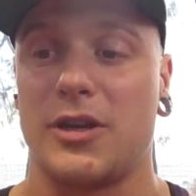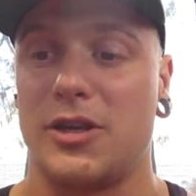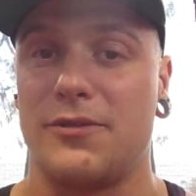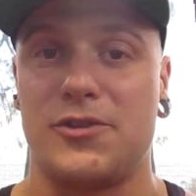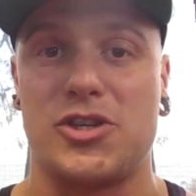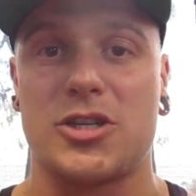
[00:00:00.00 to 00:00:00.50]

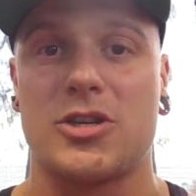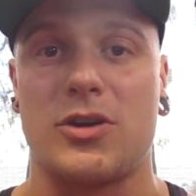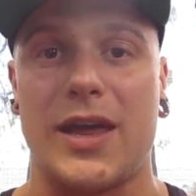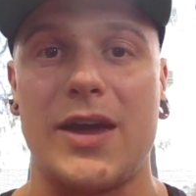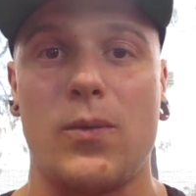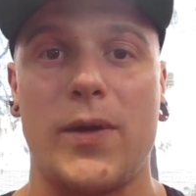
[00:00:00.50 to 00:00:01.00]
You've just
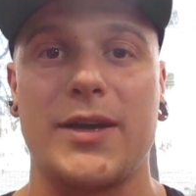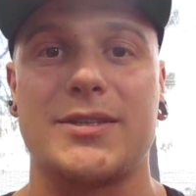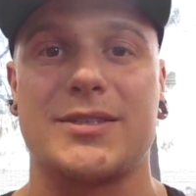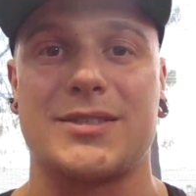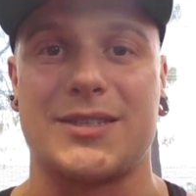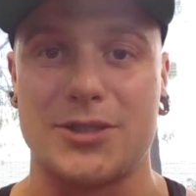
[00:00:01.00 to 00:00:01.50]
got 8
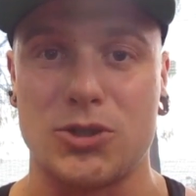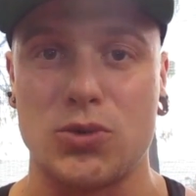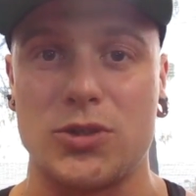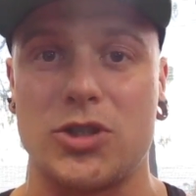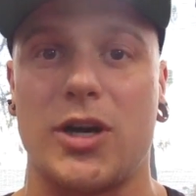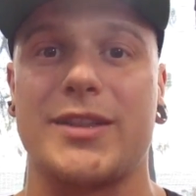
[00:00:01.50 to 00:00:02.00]
weeks to stick
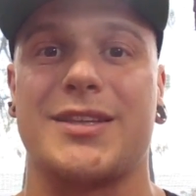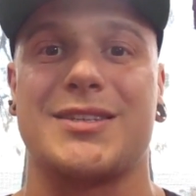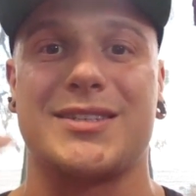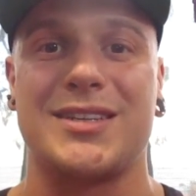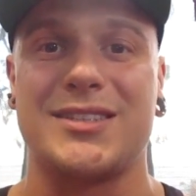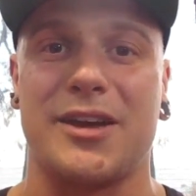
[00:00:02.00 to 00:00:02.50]
to a diet that's
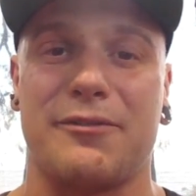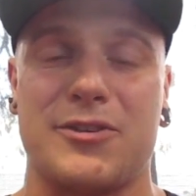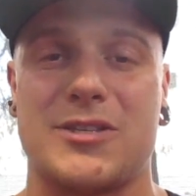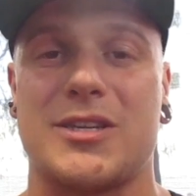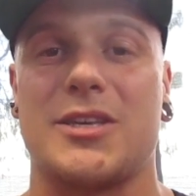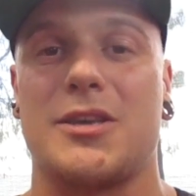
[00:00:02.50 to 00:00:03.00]
in a
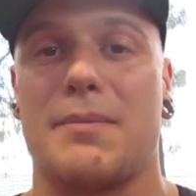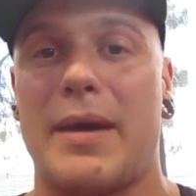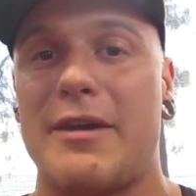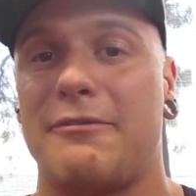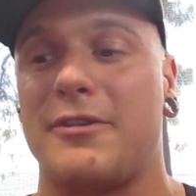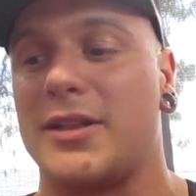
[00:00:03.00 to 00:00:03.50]
deficit. You
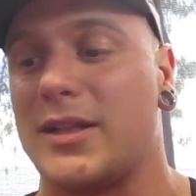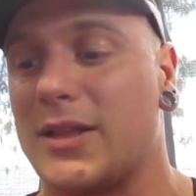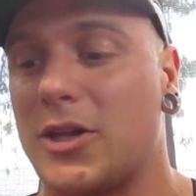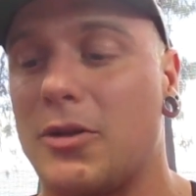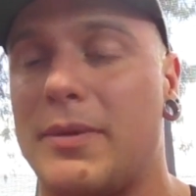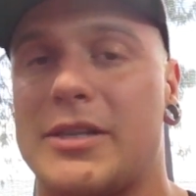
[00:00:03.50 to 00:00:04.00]
may feel a
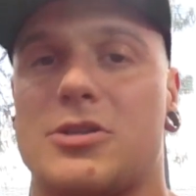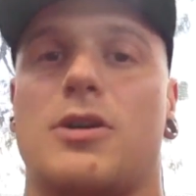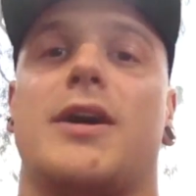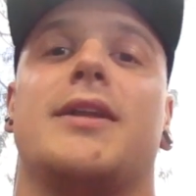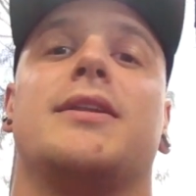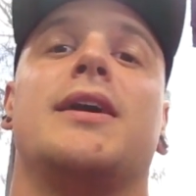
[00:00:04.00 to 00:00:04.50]
little bit
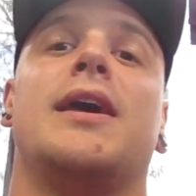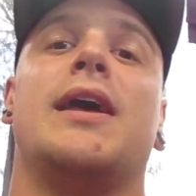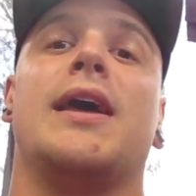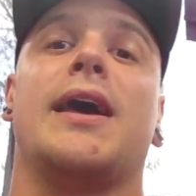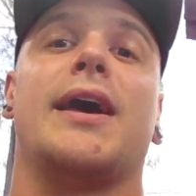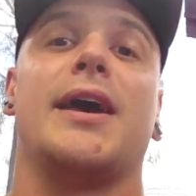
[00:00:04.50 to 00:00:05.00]
tired.
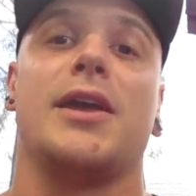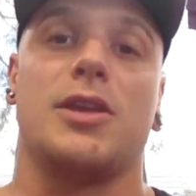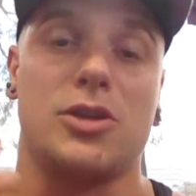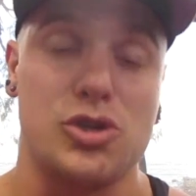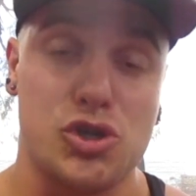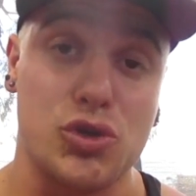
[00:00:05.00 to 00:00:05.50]

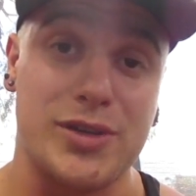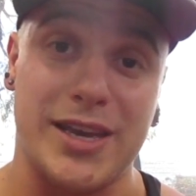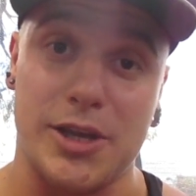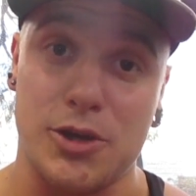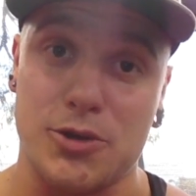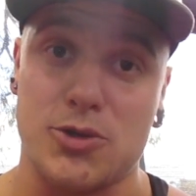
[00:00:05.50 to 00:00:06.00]
You should
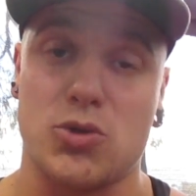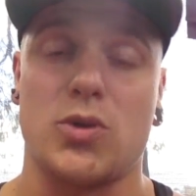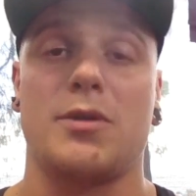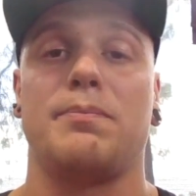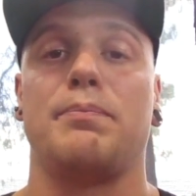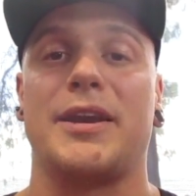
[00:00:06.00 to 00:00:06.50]
get used to
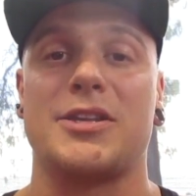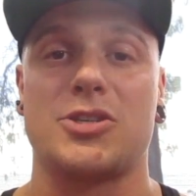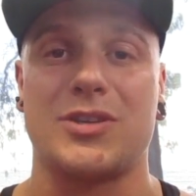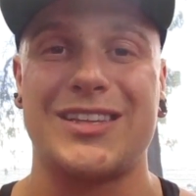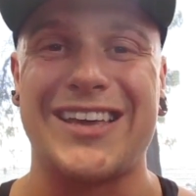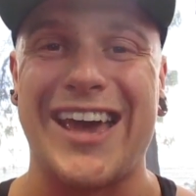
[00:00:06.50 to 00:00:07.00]
it, but it's
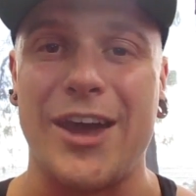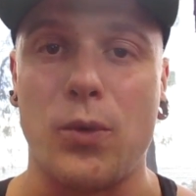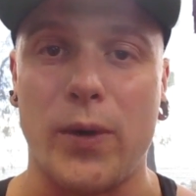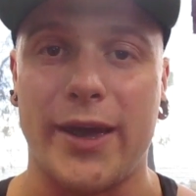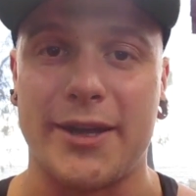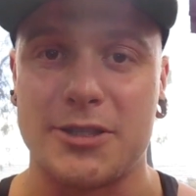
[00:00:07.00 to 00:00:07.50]
only 8
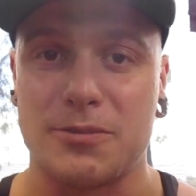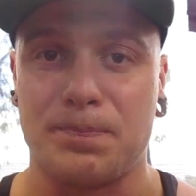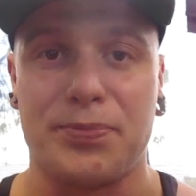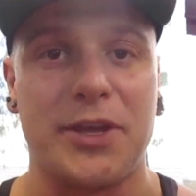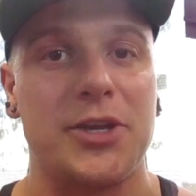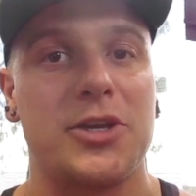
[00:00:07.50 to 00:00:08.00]
weeks.
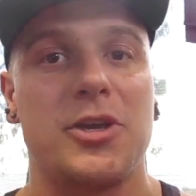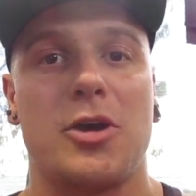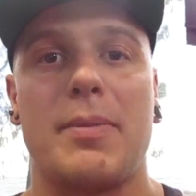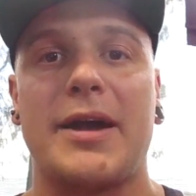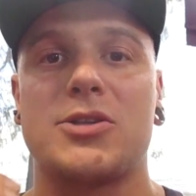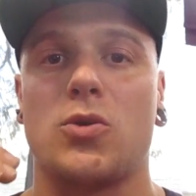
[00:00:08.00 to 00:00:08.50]
Then you can go
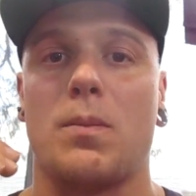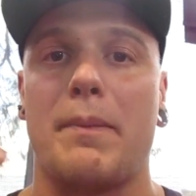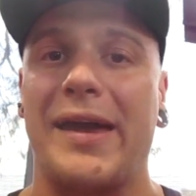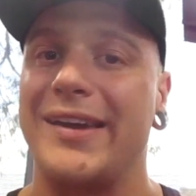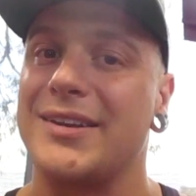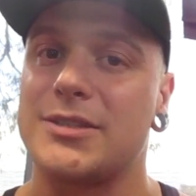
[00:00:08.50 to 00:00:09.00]
back to a
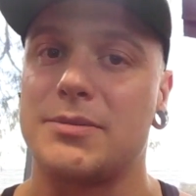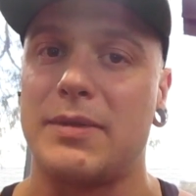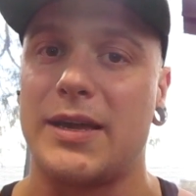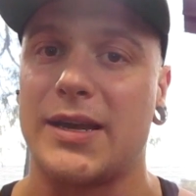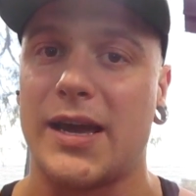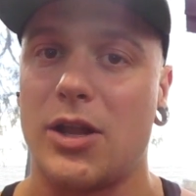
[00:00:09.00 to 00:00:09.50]
maintenance
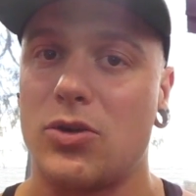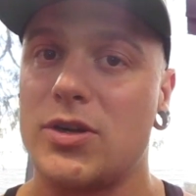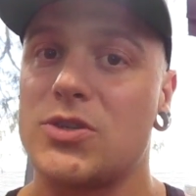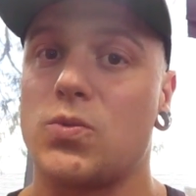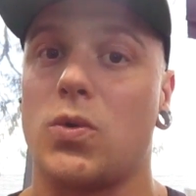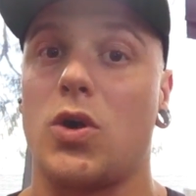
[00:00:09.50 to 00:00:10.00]
amount of
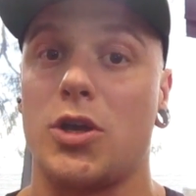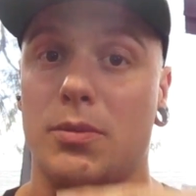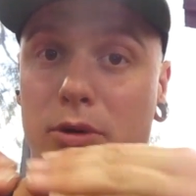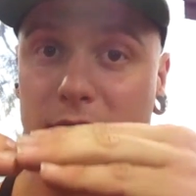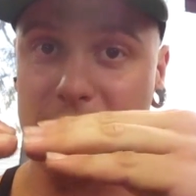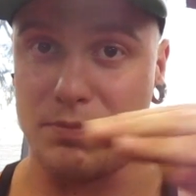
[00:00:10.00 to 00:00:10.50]
calories, what your
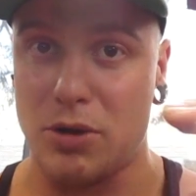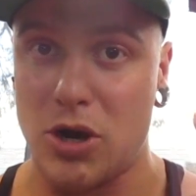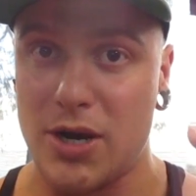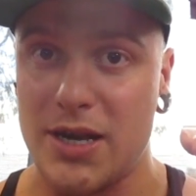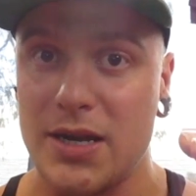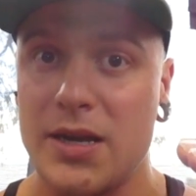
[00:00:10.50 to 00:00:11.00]
body's
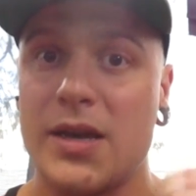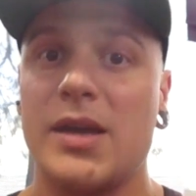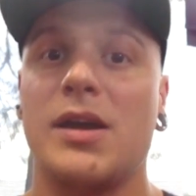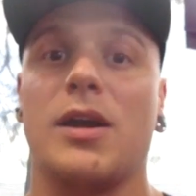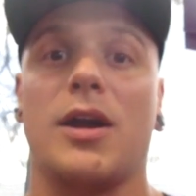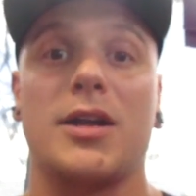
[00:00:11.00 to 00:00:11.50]
burning.
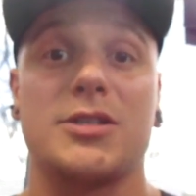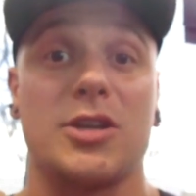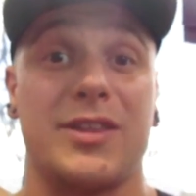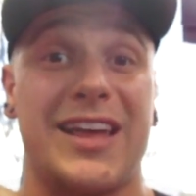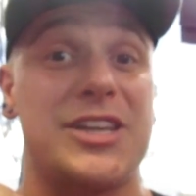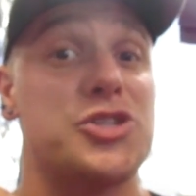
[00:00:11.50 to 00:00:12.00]
All right,
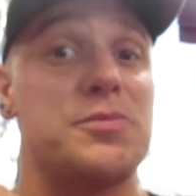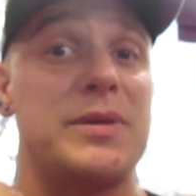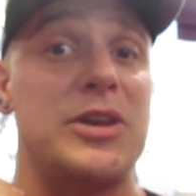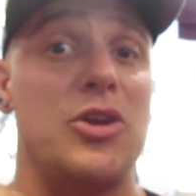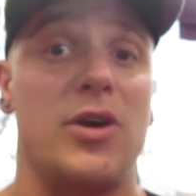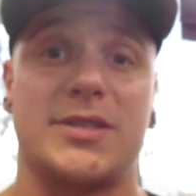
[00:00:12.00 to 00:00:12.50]
so that should be
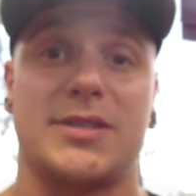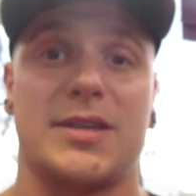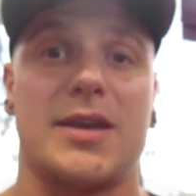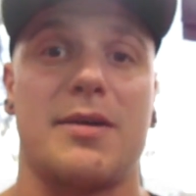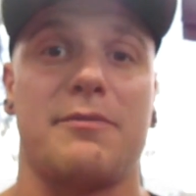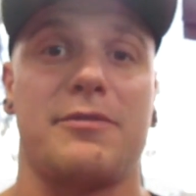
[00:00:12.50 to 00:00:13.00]
nice and
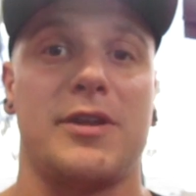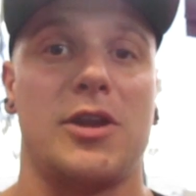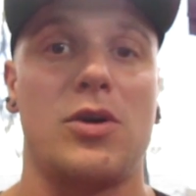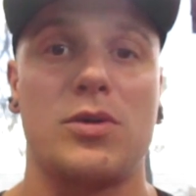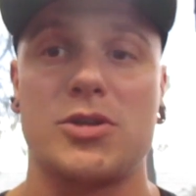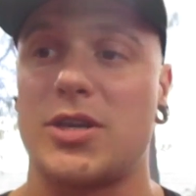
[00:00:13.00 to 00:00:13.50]
comfy.
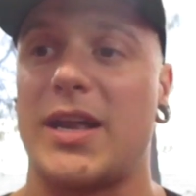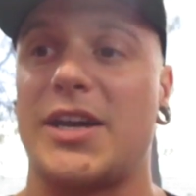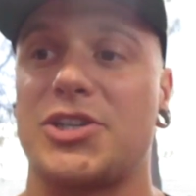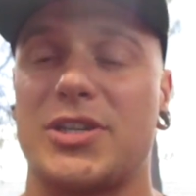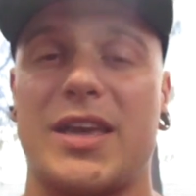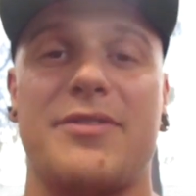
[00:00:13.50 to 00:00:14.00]
No one should
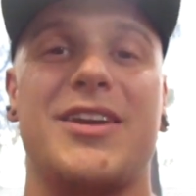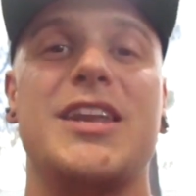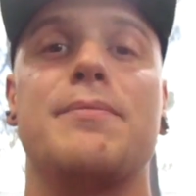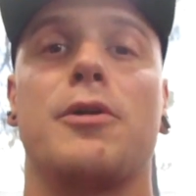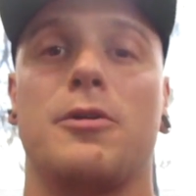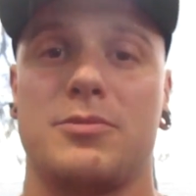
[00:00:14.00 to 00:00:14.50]
actually have
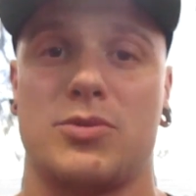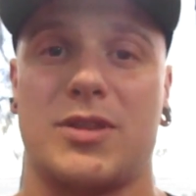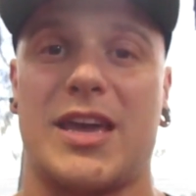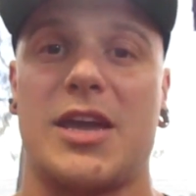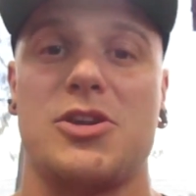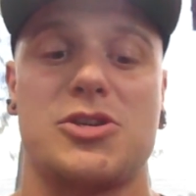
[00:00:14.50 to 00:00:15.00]
any problems
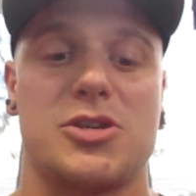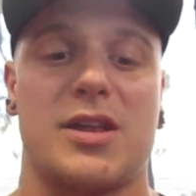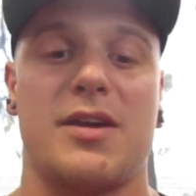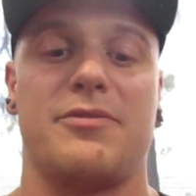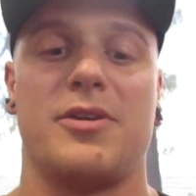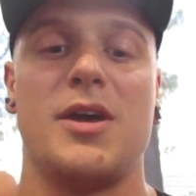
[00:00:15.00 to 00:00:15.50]
with that. You should
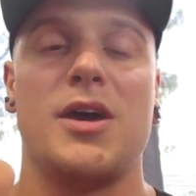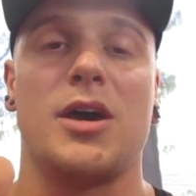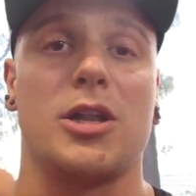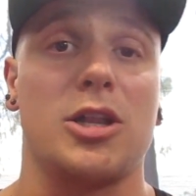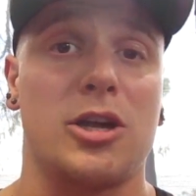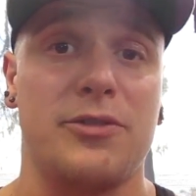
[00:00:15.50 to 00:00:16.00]
have
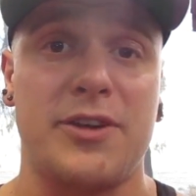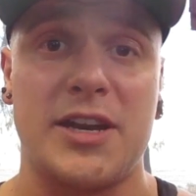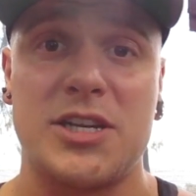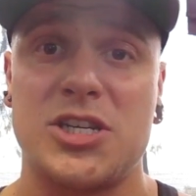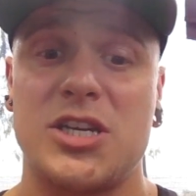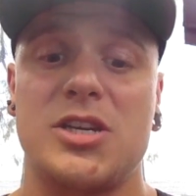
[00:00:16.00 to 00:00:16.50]
a lot of
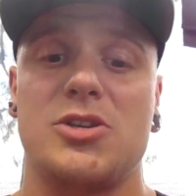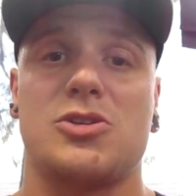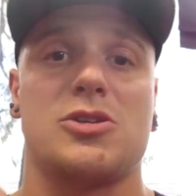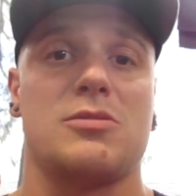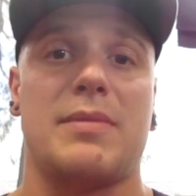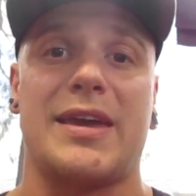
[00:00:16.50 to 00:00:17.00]
energy. You
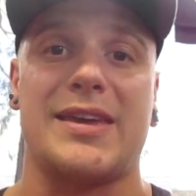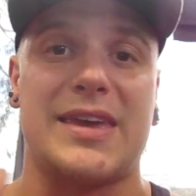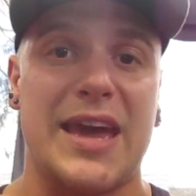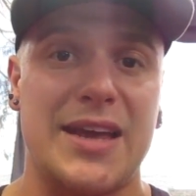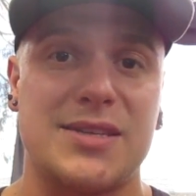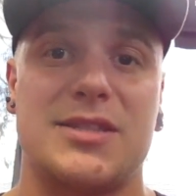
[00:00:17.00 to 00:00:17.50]
should make
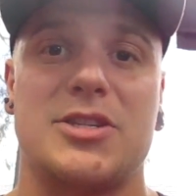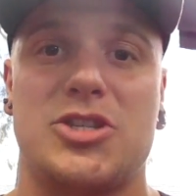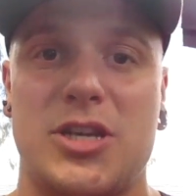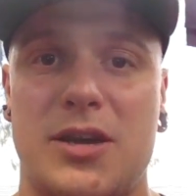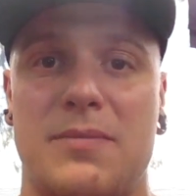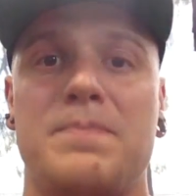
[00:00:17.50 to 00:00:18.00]
gains in the
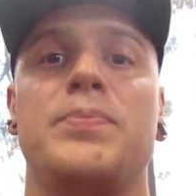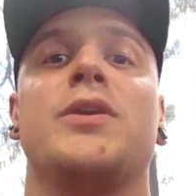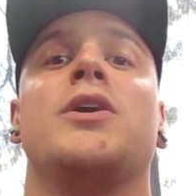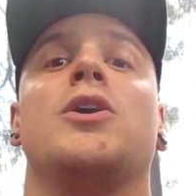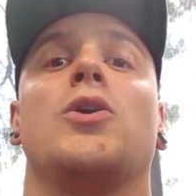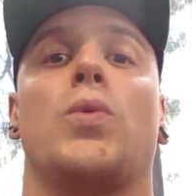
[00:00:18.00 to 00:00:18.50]
gym.
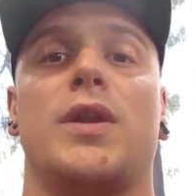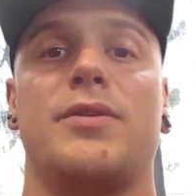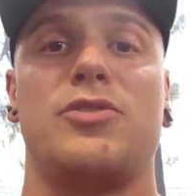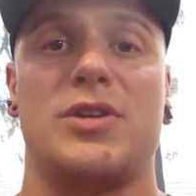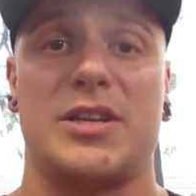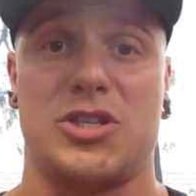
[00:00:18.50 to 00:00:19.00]

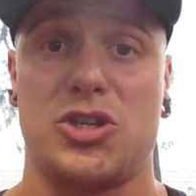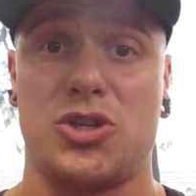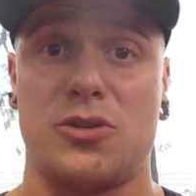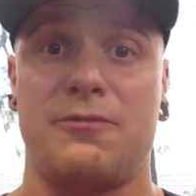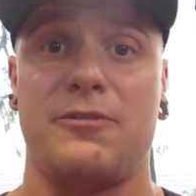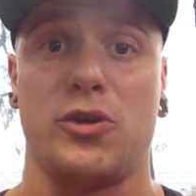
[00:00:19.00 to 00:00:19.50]
whatever it is, you
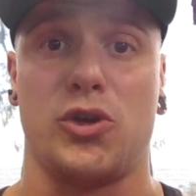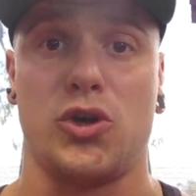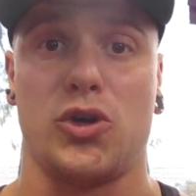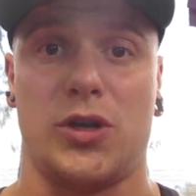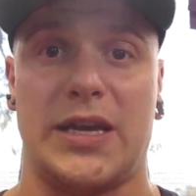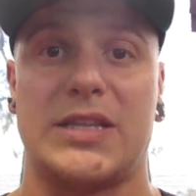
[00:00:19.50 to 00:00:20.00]
should feel good.